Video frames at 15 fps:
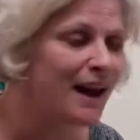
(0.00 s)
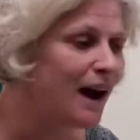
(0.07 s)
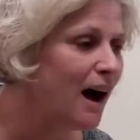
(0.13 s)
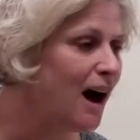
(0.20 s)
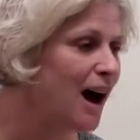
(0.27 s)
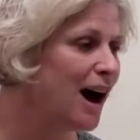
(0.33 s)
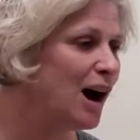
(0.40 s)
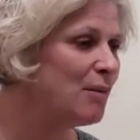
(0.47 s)

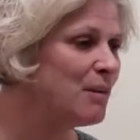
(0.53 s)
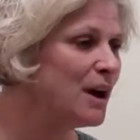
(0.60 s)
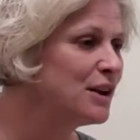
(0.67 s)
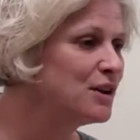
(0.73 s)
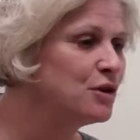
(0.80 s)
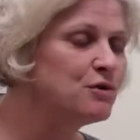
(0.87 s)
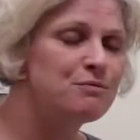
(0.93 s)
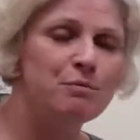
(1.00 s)

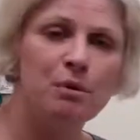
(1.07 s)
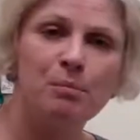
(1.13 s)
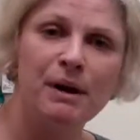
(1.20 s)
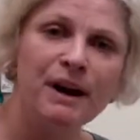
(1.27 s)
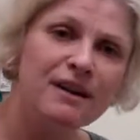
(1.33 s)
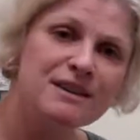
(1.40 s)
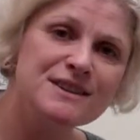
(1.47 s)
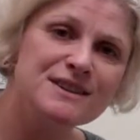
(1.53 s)
and you've
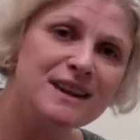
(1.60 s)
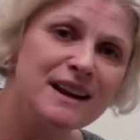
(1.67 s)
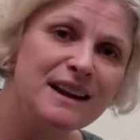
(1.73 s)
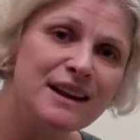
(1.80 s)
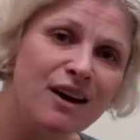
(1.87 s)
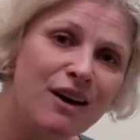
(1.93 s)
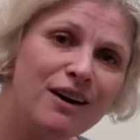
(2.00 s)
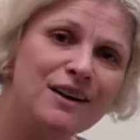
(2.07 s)
prepared study
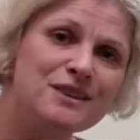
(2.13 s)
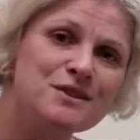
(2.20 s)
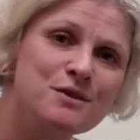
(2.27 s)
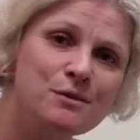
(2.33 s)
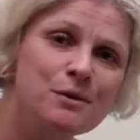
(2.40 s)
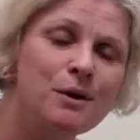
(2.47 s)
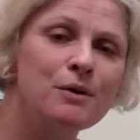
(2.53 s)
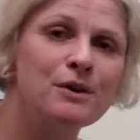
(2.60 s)
cards
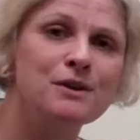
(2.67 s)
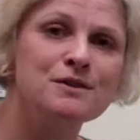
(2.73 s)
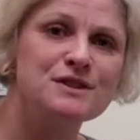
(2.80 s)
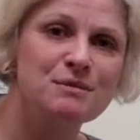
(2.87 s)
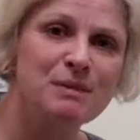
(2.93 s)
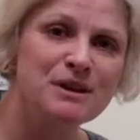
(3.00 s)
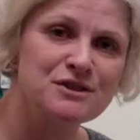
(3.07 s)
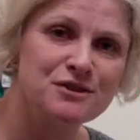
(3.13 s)
throughout your
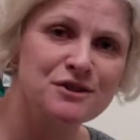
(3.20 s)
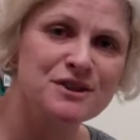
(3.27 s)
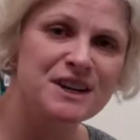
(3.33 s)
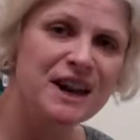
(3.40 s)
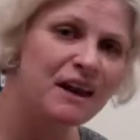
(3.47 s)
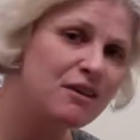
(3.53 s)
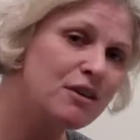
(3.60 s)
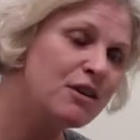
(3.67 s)
semester
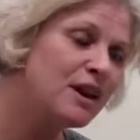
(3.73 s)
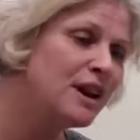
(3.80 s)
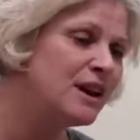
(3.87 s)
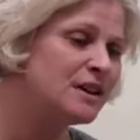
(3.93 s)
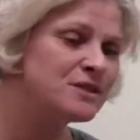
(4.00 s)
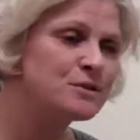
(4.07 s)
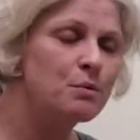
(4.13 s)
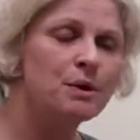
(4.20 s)
together,
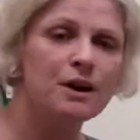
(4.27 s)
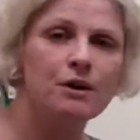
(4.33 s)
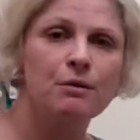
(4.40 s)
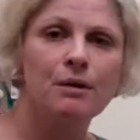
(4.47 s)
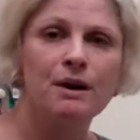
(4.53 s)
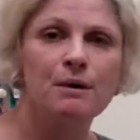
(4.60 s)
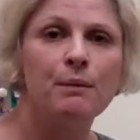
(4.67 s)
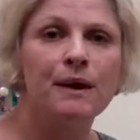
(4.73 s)
so what a
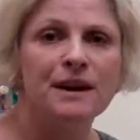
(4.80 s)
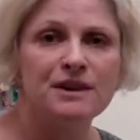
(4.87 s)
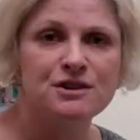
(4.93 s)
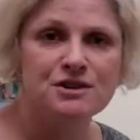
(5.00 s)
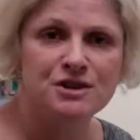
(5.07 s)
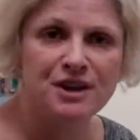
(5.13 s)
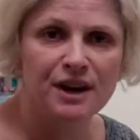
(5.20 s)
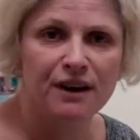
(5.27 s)
great way to
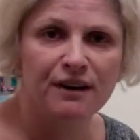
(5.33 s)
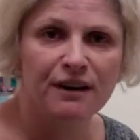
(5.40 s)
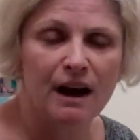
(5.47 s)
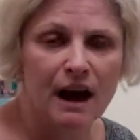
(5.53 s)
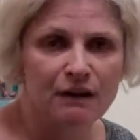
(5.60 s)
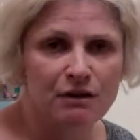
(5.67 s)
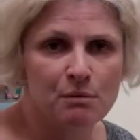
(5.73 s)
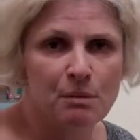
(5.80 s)
share
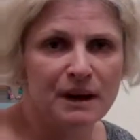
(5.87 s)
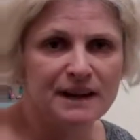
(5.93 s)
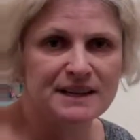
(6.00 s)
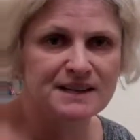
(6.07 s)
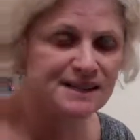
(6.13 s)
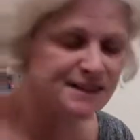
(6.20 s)
everybody's